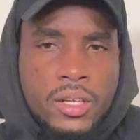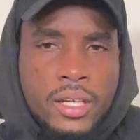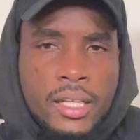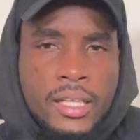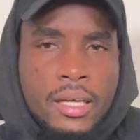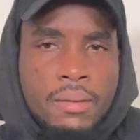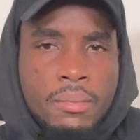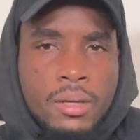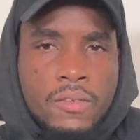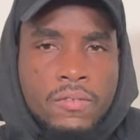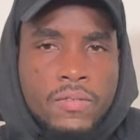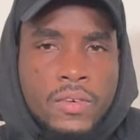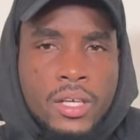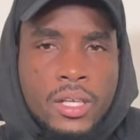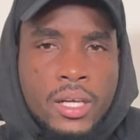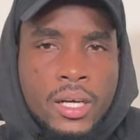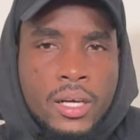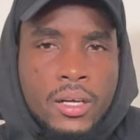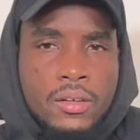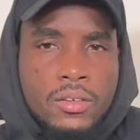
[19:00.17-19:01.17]
that a
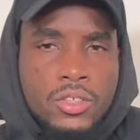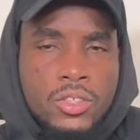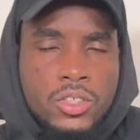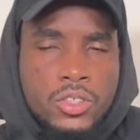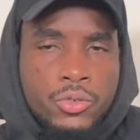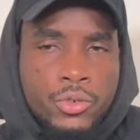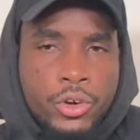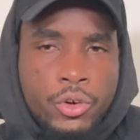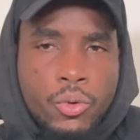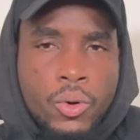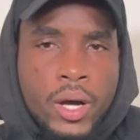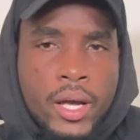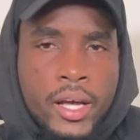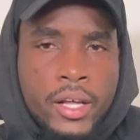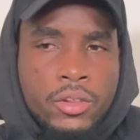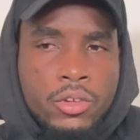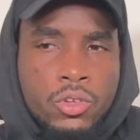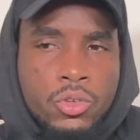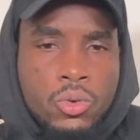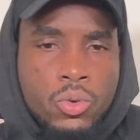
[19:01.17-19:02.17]
midfielder is
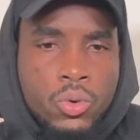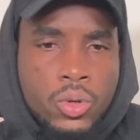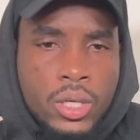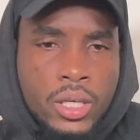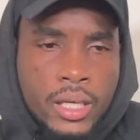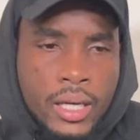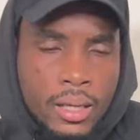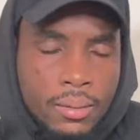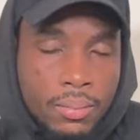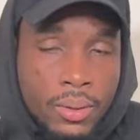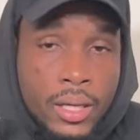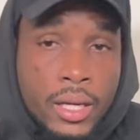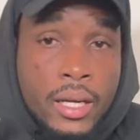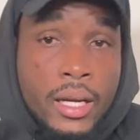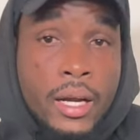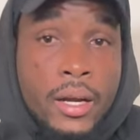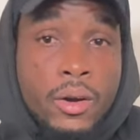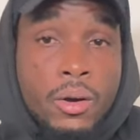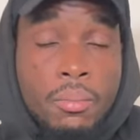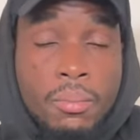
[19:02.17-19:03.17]
required to do. He can play in
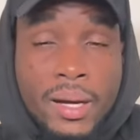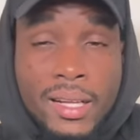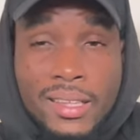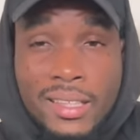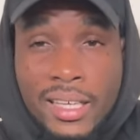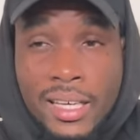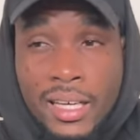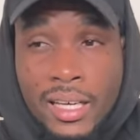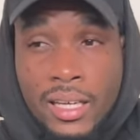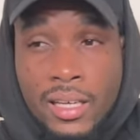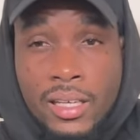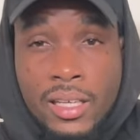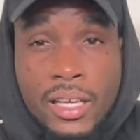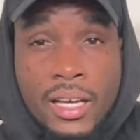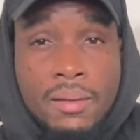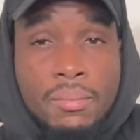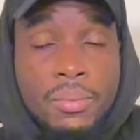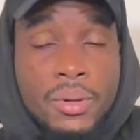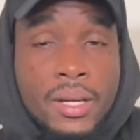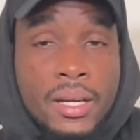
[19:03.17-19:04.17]
a number 10, he
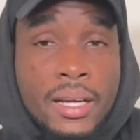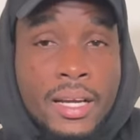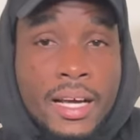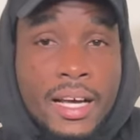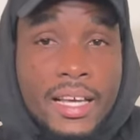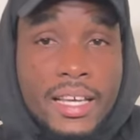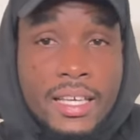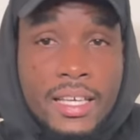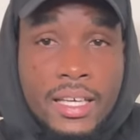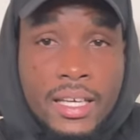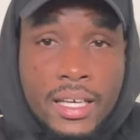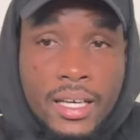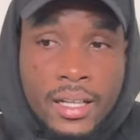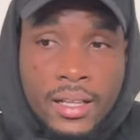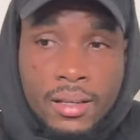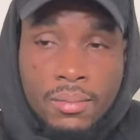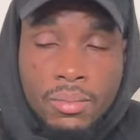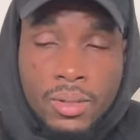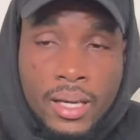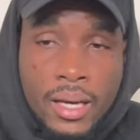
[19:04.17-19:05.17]
can play in a 8,
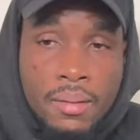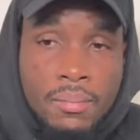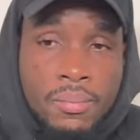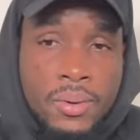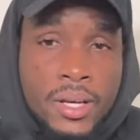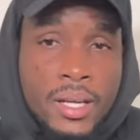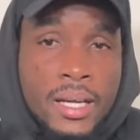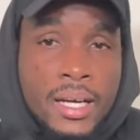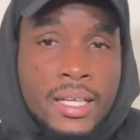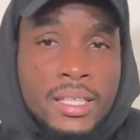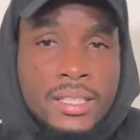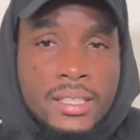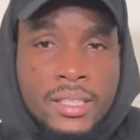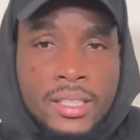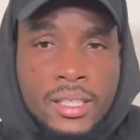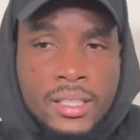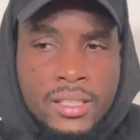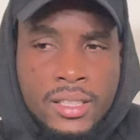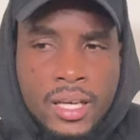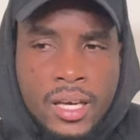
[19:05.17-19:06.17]
he can play in a
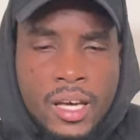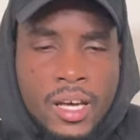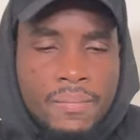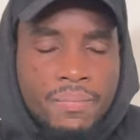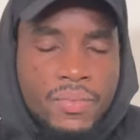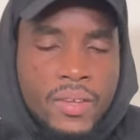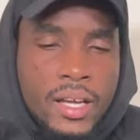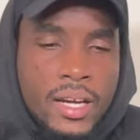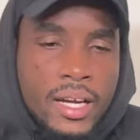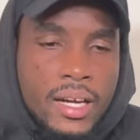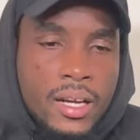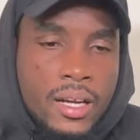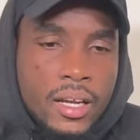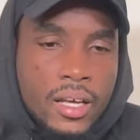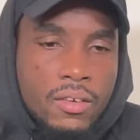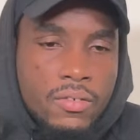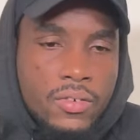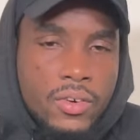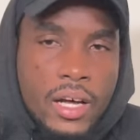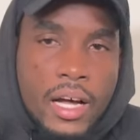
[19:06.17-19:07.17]
6. And at the
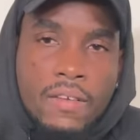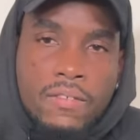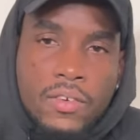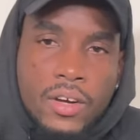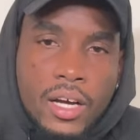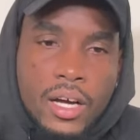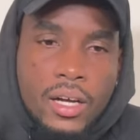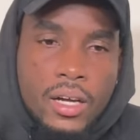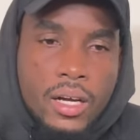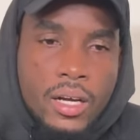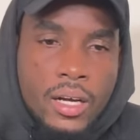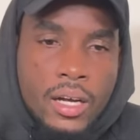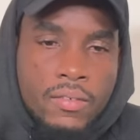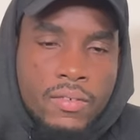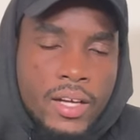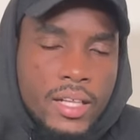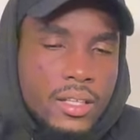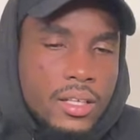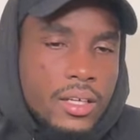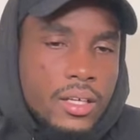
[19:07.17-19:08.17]
level of Concacaf,
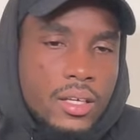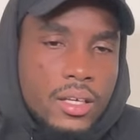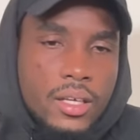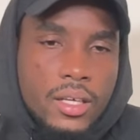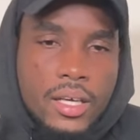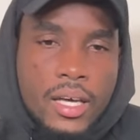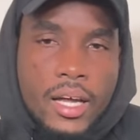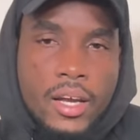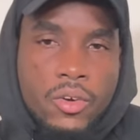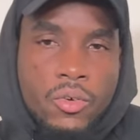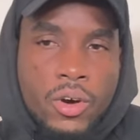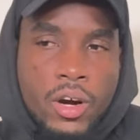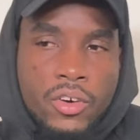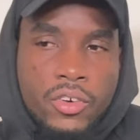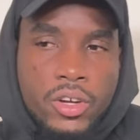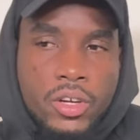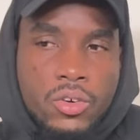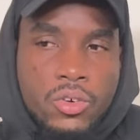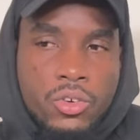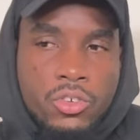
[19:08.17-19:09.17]
I think he can do a
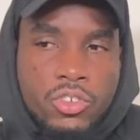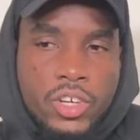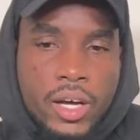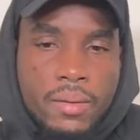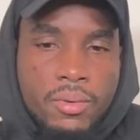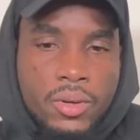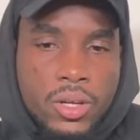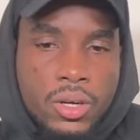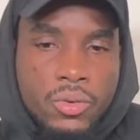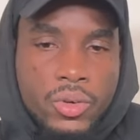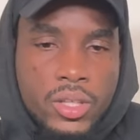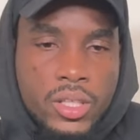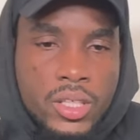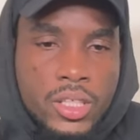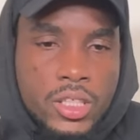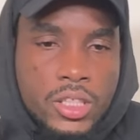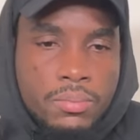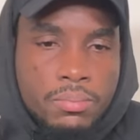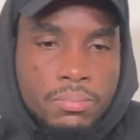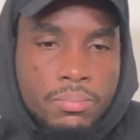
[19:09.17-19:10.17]
really good job, you know, with
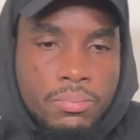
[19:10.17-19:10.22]
his